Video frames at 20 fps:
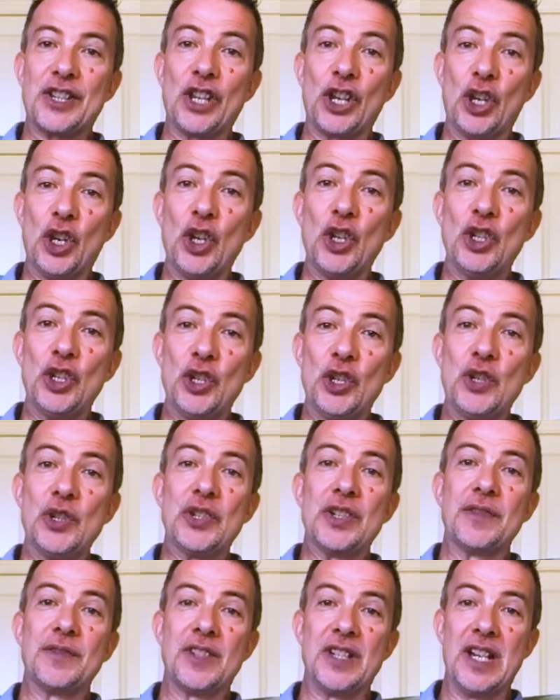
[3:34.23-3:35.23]
the good
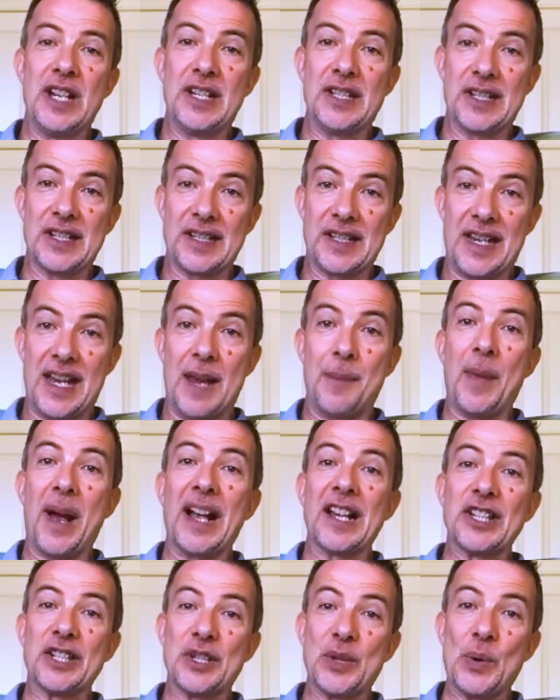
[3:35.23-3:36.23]
news of Jesus came
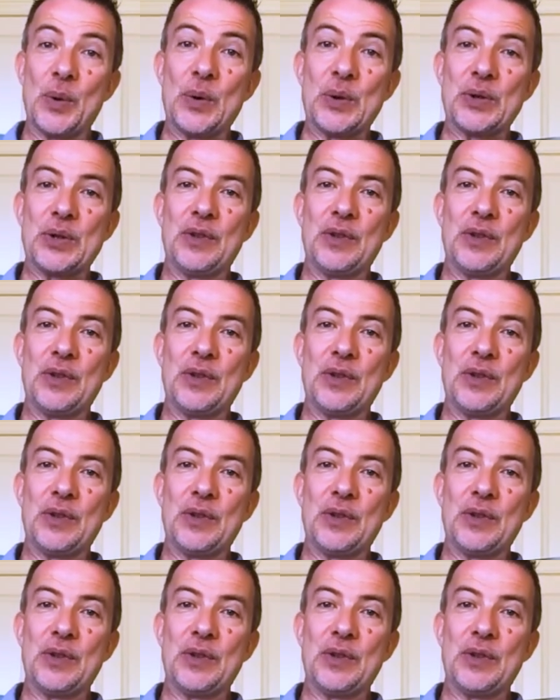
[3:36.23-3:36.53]
as those